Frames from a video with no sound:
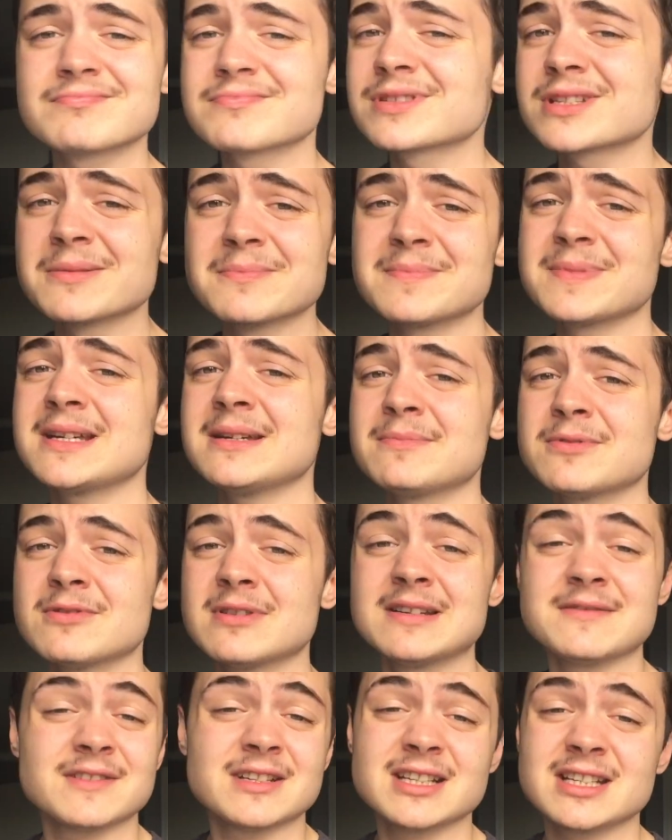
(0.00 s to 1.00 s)
some people,
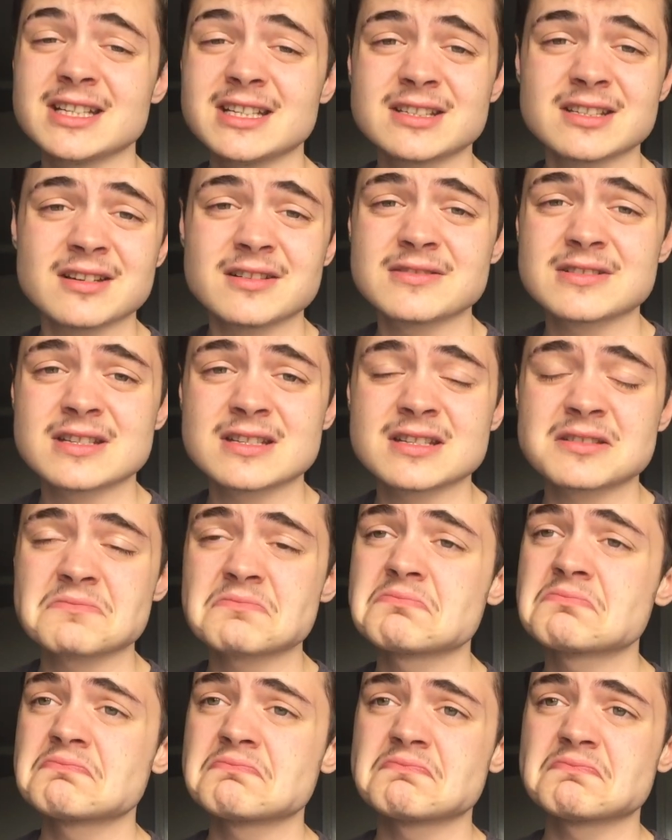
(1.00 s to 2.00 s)
even in ketosis,
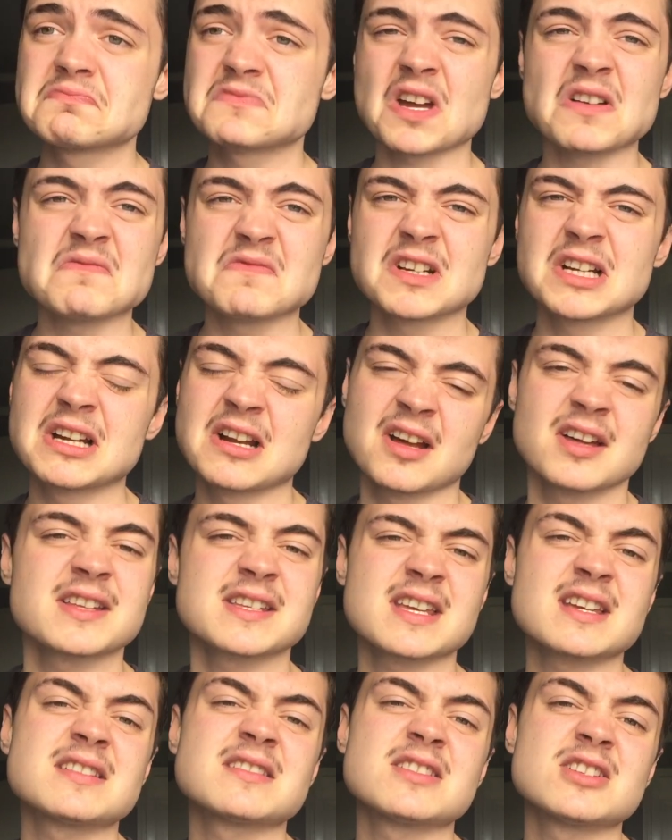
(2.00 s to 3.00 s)
don't really like the
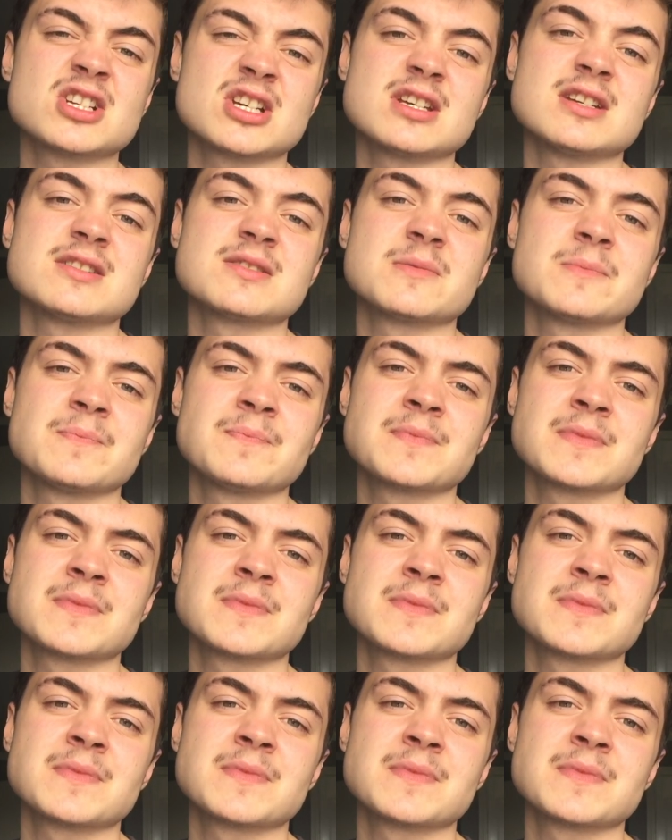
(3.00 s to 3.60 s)
taste of cheese.